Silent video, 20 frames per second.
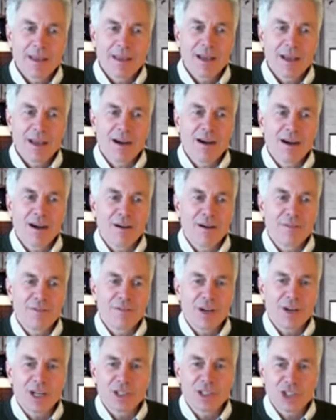of
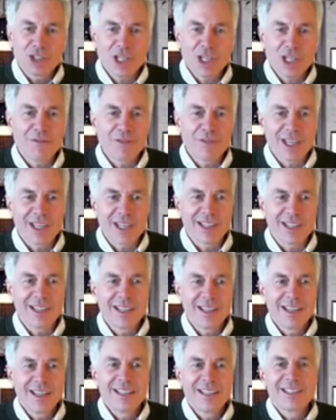
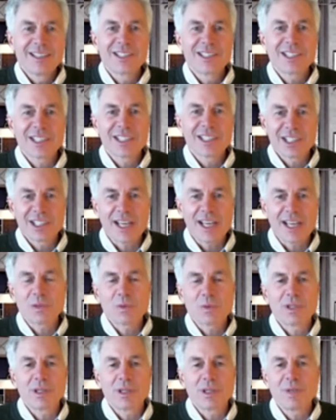achieving
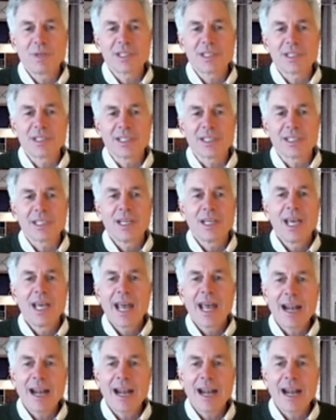success with the business.